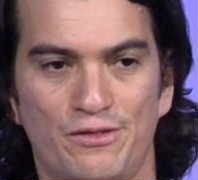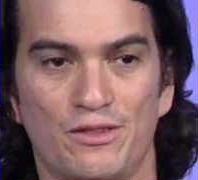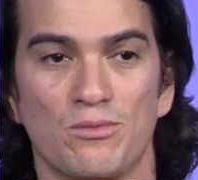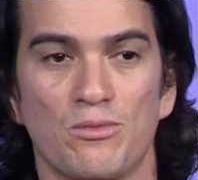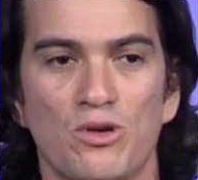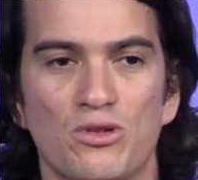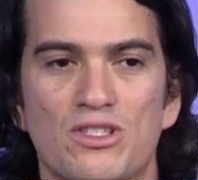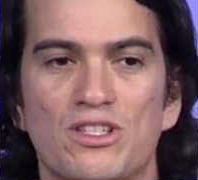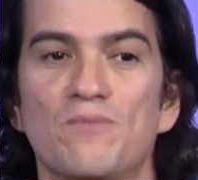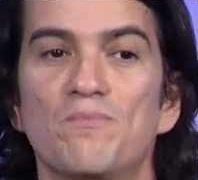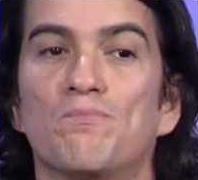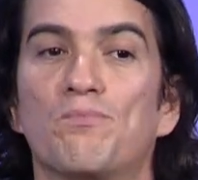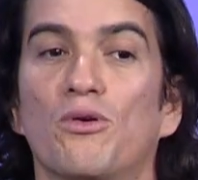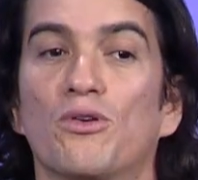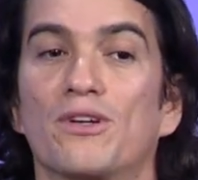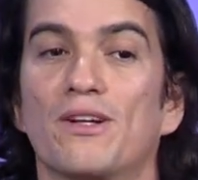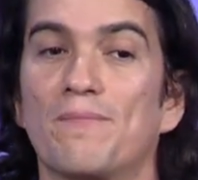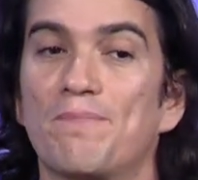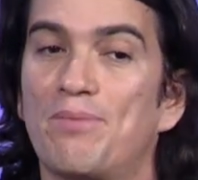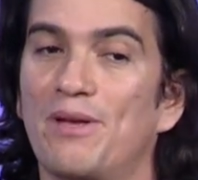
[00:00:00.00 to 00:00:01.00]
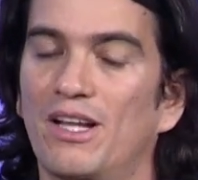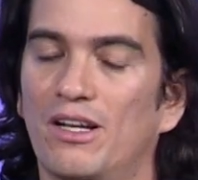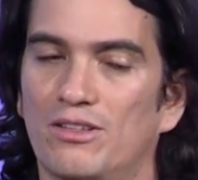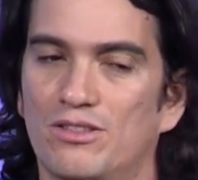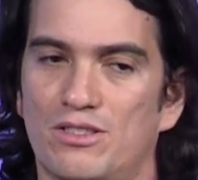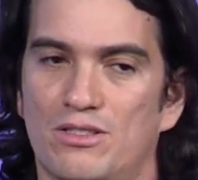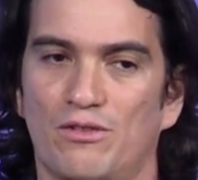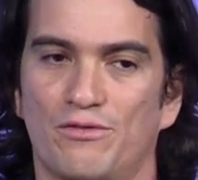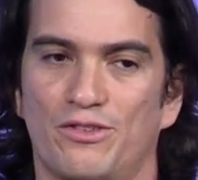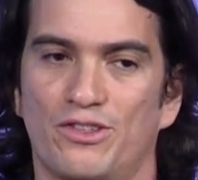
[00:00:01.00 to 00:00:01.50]
most important
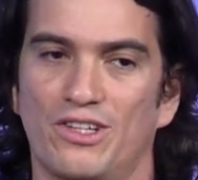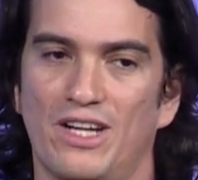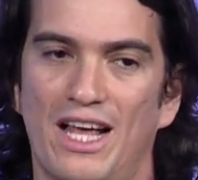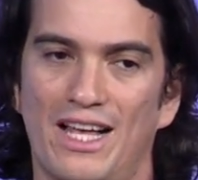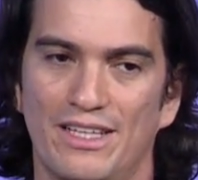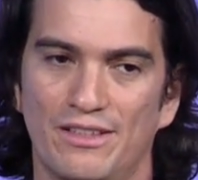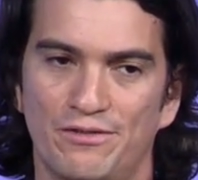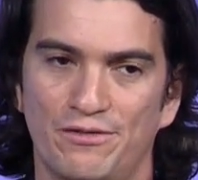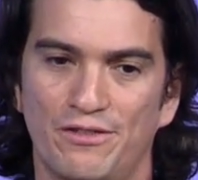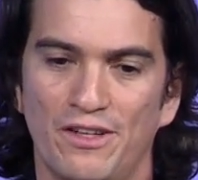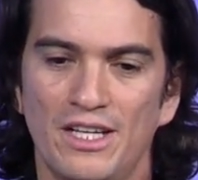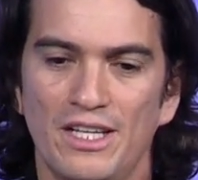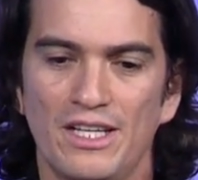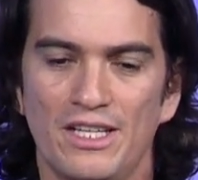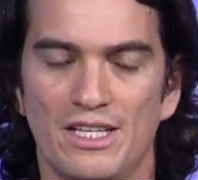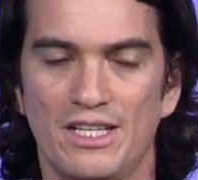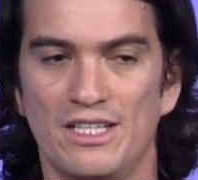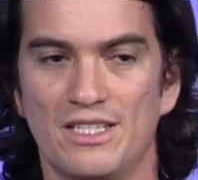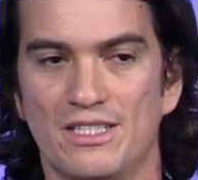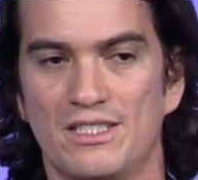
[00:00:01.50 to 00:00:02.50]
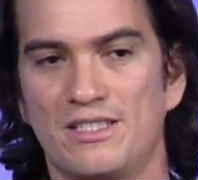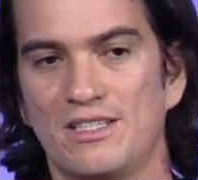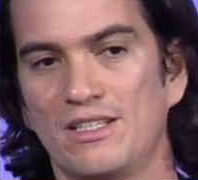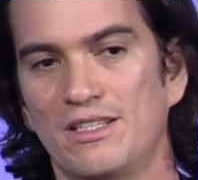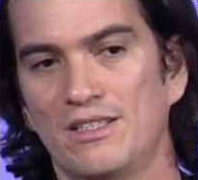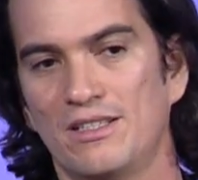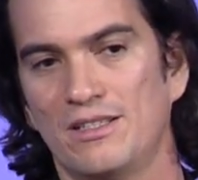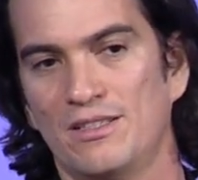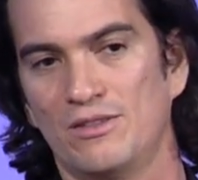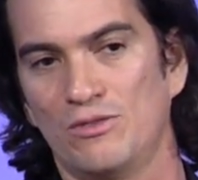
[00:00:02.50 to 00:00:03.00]
pillars of our life is
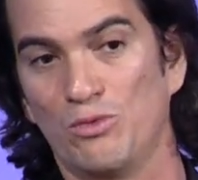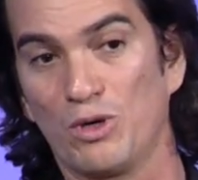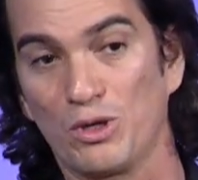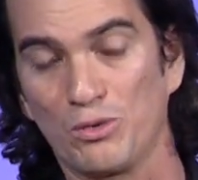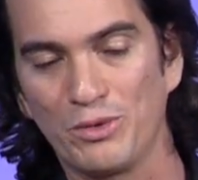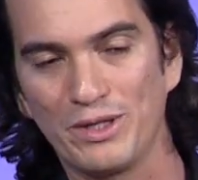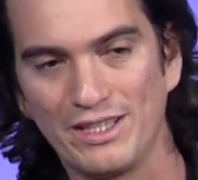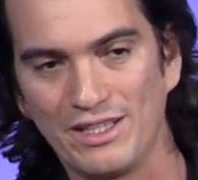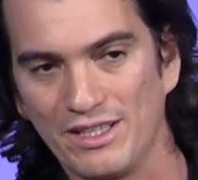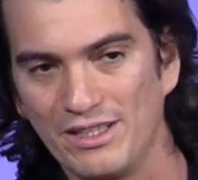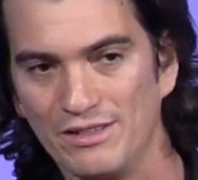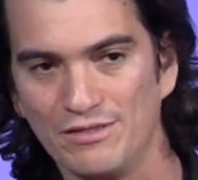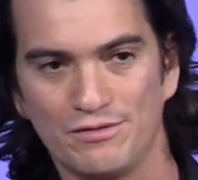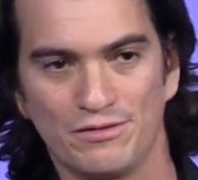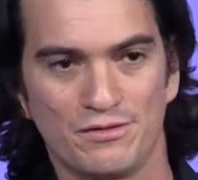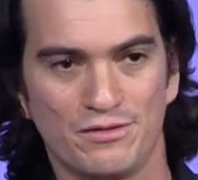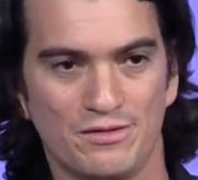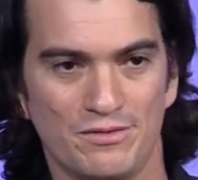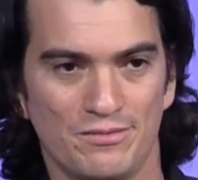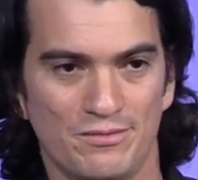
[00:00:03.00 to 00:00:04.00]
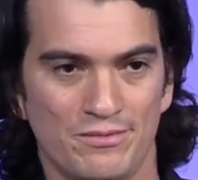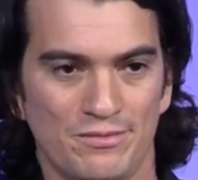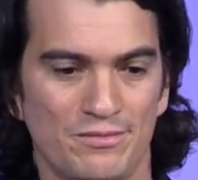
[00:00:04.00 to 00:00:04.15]
where we live,